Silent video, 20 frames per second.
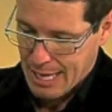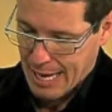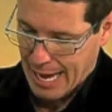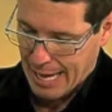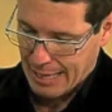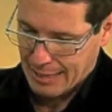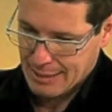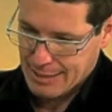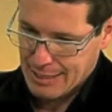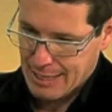
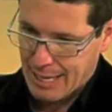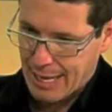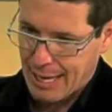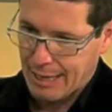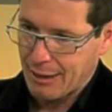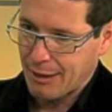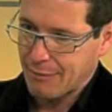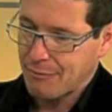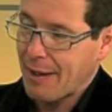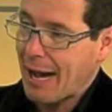and
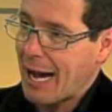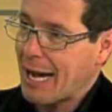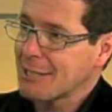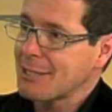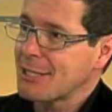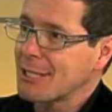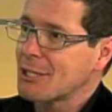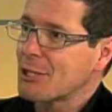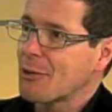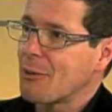I've
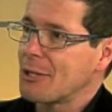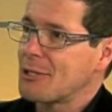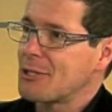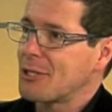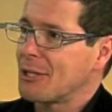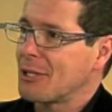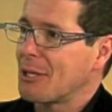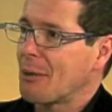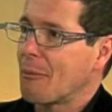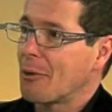asked this
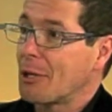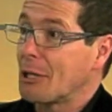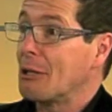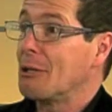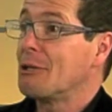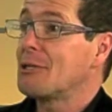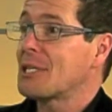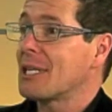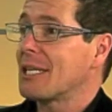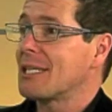question, what do
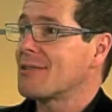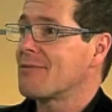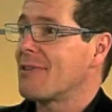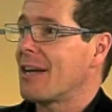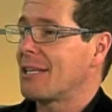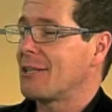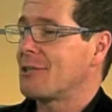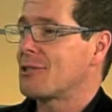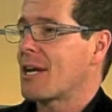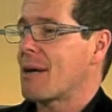you see as a
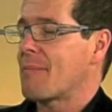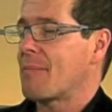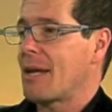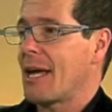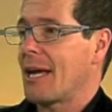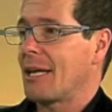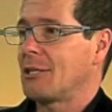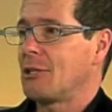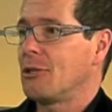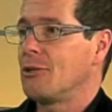value trap and
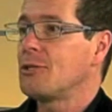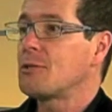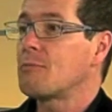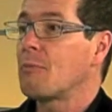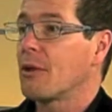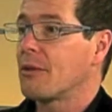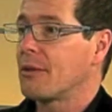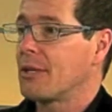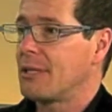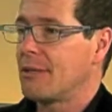how do you
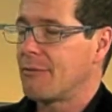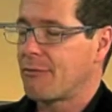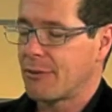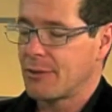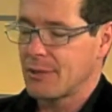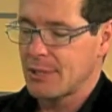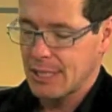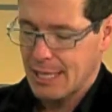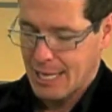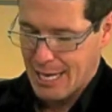spot the
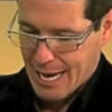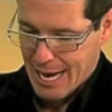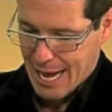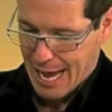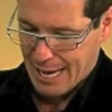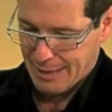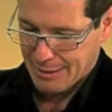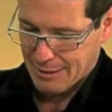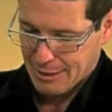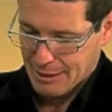difference?
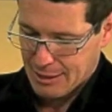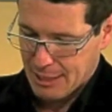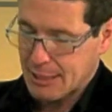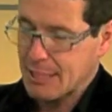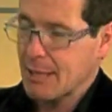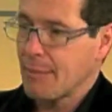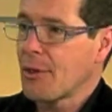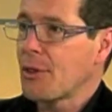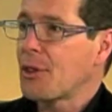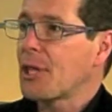And so
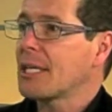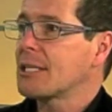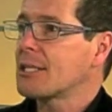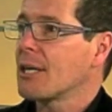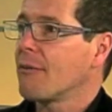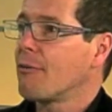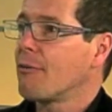some of the things